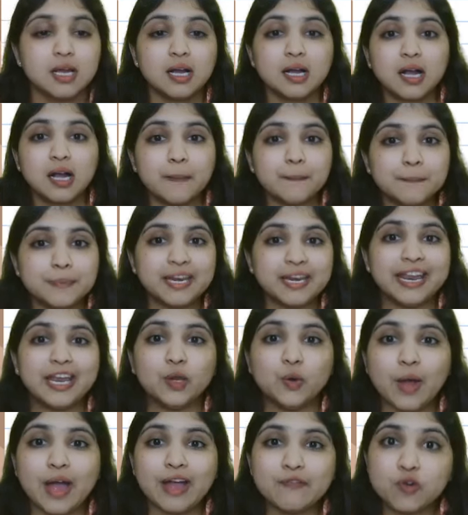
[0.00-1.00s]
Company,
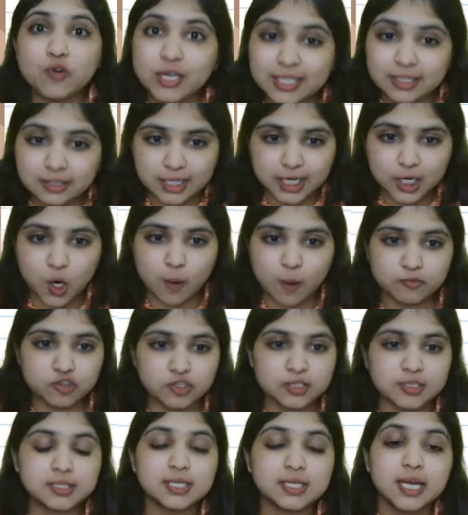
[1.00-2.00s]
you have only 3
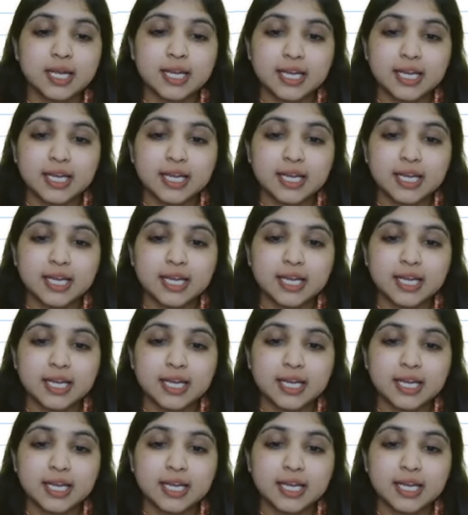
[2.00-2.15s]
options.